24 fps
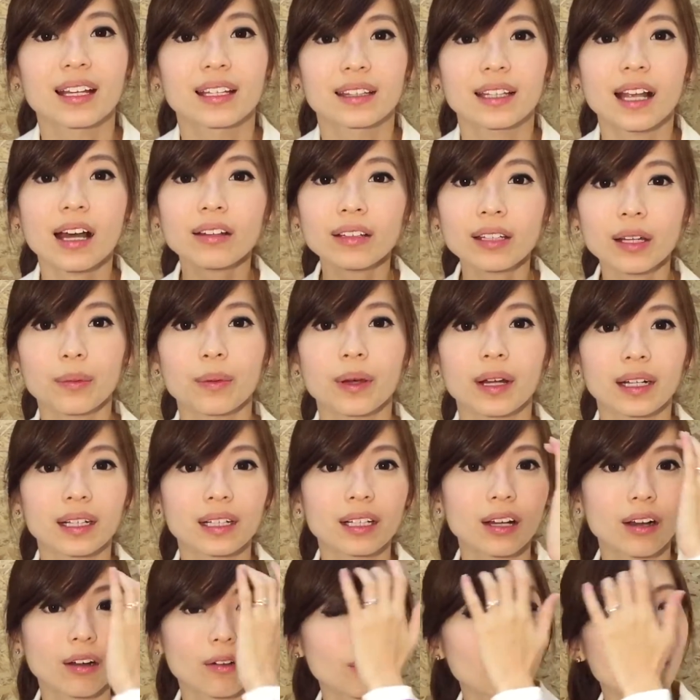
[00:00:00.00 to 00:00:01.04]
Now that we are
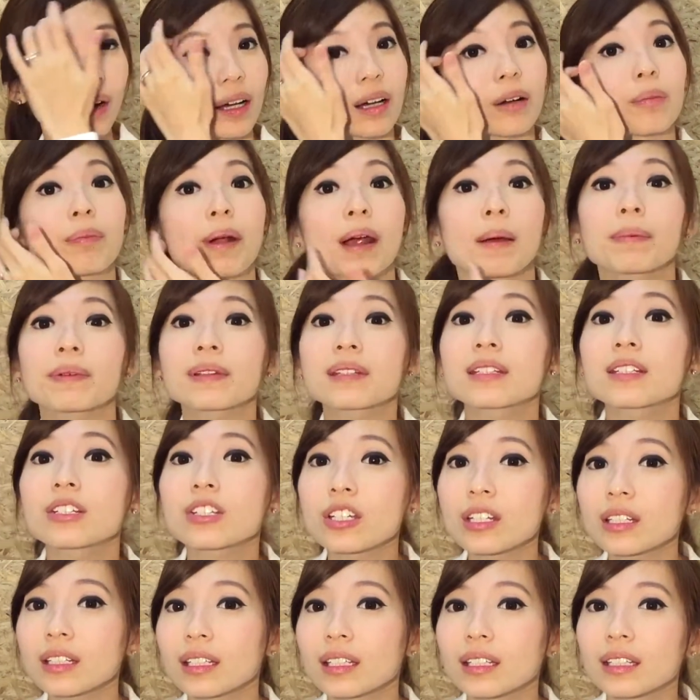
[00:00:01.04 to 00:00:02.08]
clear of what a
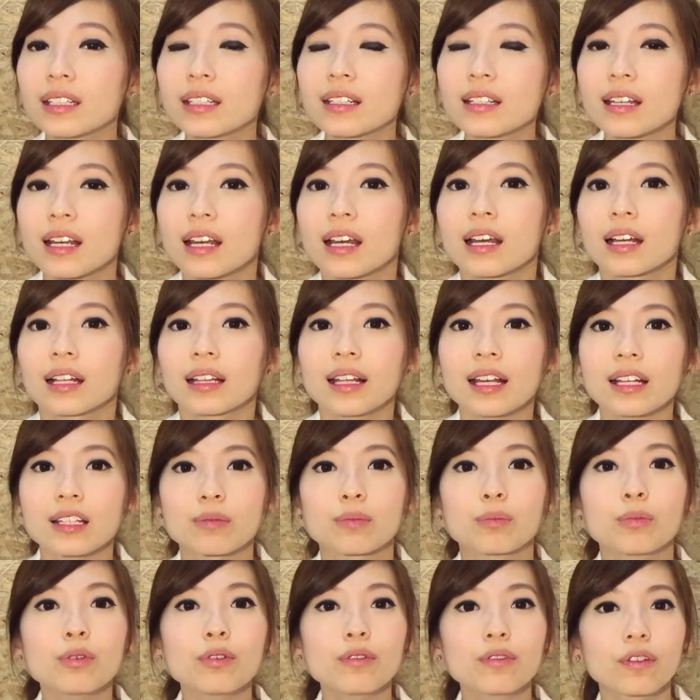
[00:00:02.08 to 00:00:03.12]
preposition is, let's
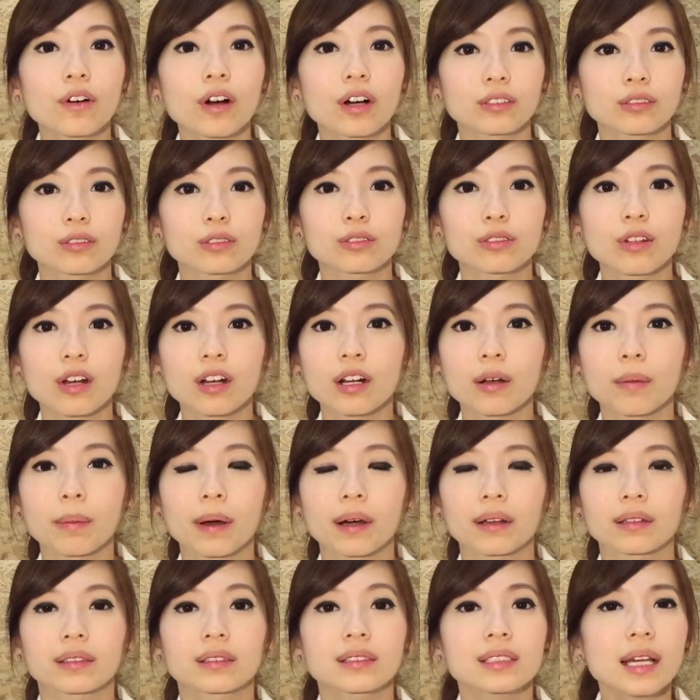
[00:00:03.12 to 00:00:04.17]
move on to talk
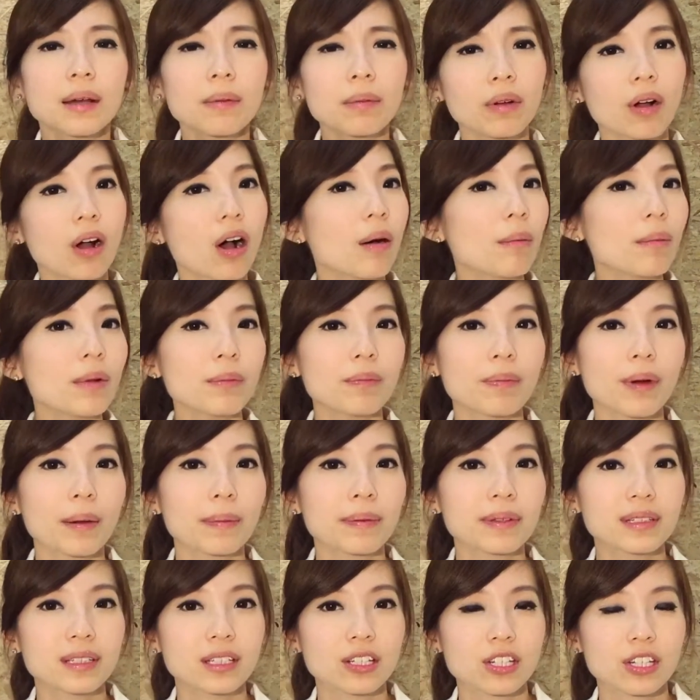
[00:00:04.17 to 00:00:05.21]
about some common
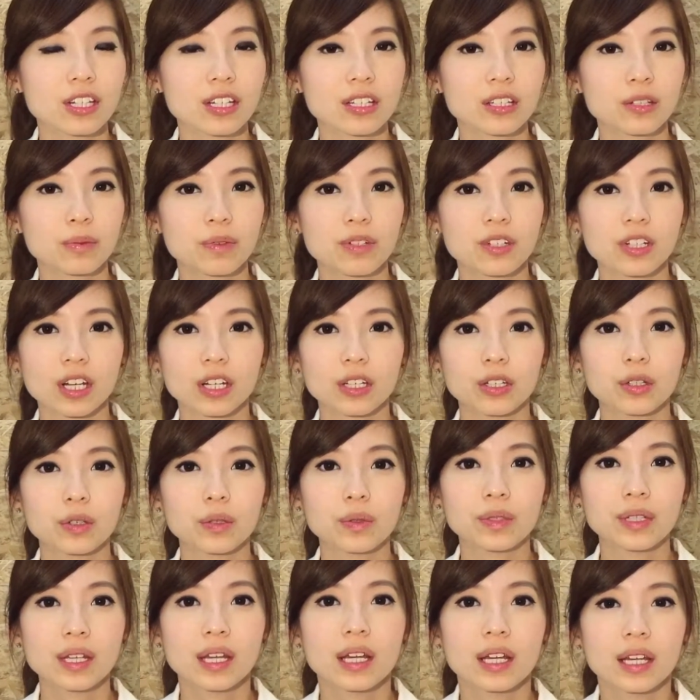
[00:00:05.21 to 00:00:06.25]
prepositions which are
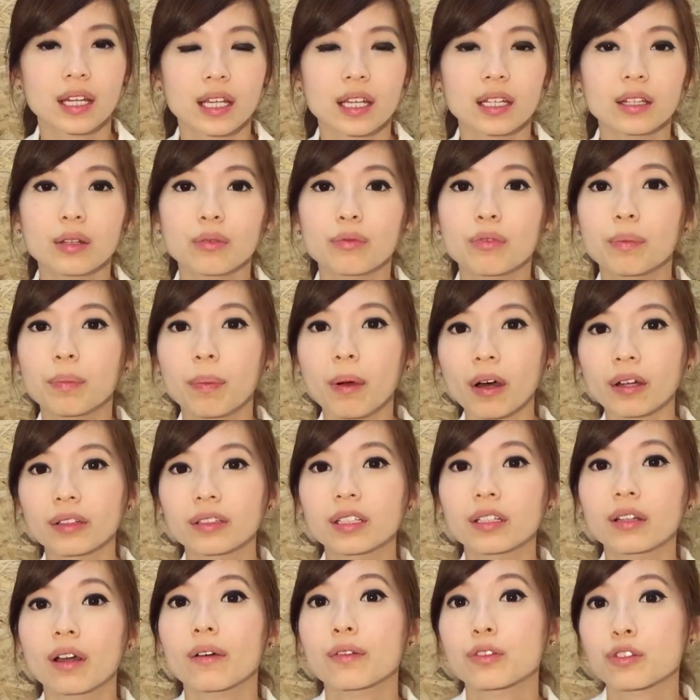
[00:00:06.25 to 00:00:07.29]
used in the
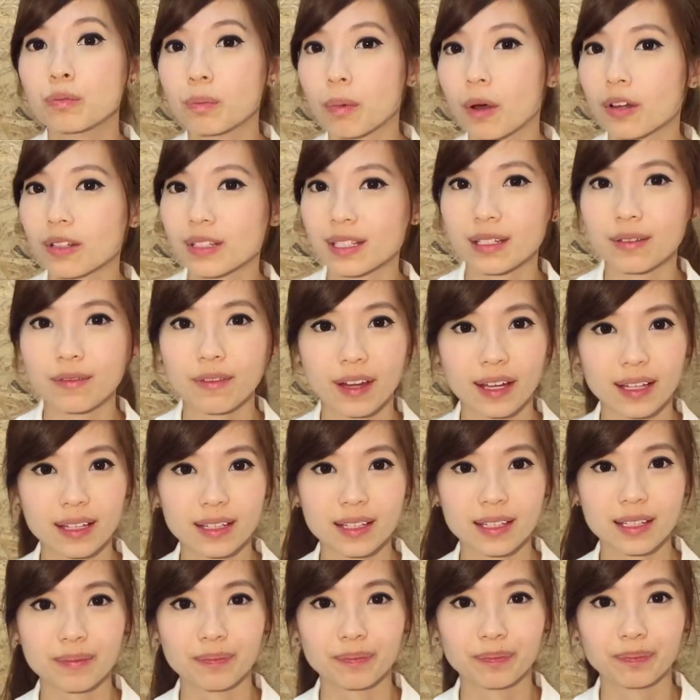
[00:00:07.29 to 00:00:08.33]
reporting of sports events.